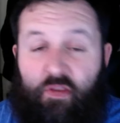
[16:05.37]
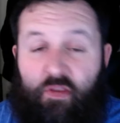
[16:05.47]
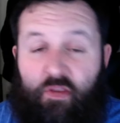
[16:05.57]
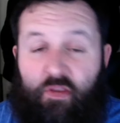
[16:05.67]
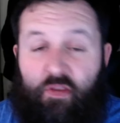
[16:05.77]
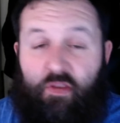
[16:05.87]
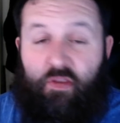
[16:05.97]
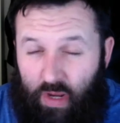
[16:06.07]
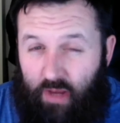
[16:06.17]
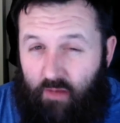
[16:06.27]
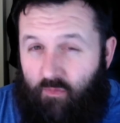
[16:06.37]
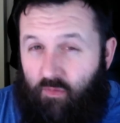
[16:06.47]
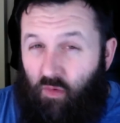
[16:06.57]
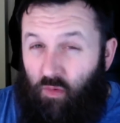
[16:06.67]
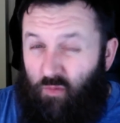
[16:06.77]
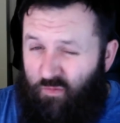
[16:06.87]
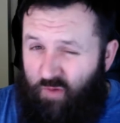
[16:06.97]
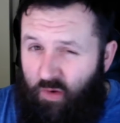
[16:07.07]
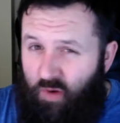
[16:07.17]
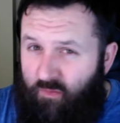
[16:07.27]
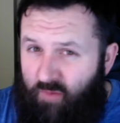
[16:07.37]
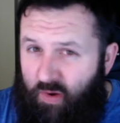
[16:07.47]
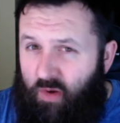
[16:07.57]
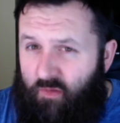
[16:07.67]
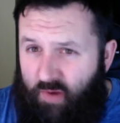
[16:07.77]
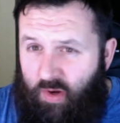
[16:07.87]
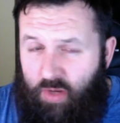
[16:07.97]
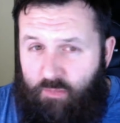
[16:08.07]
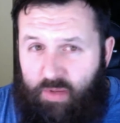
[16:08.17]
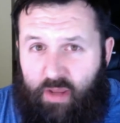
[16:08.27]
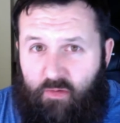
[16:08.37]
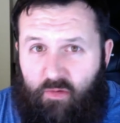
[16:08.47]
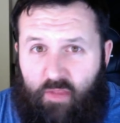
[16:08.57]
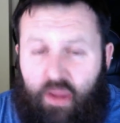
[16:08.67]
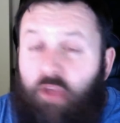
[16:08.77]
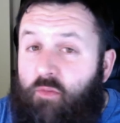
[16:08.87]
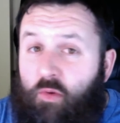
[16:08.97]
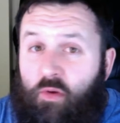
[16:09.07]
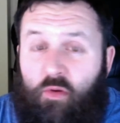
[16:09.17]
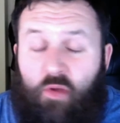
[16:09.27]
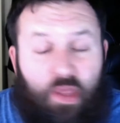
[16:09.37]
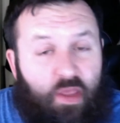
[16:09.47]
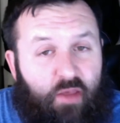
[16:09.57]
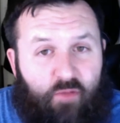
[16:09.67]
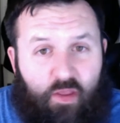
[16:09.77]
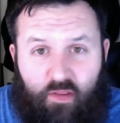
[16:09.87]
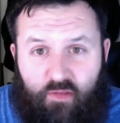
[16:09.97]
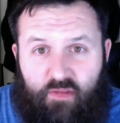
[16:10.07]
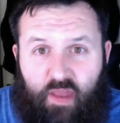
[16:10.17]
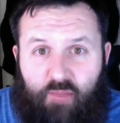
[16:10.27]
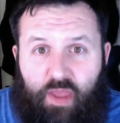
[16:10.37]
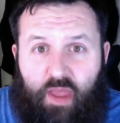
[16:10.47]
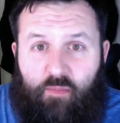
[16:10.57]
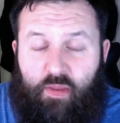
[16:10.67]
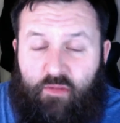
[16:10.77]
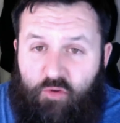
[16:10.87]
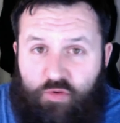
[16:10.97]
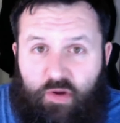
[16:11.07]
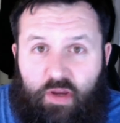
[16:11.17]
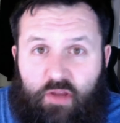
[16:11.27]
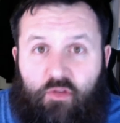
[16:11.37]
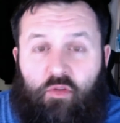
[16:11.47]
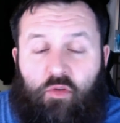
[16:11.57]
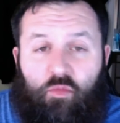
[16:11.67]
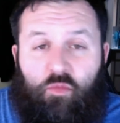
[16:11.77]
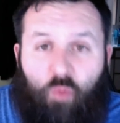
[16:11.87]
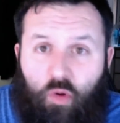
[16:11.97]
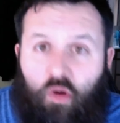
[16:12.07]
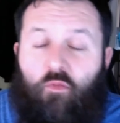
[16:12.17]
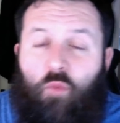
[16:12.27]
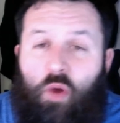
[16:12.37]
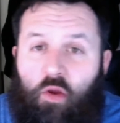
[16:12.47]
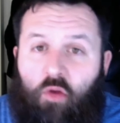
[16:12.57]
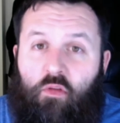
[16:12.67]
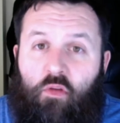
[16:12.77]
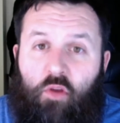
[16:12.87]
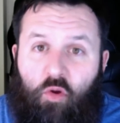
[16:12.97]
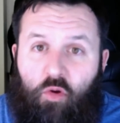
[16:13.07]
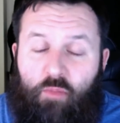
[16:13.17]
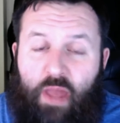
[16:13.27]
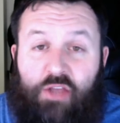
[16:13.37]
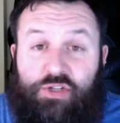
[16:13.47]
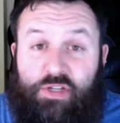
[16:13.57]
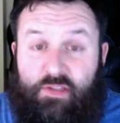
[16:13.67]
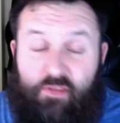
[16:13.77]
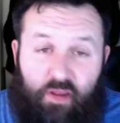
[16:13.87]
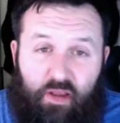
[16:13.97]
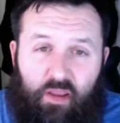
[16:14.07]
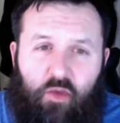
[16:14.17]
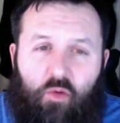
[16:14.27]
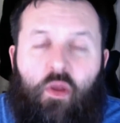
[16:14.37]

It's great for very, very, very beginner, like for a stopgap as you're trying to learn more of where your passion is leading you.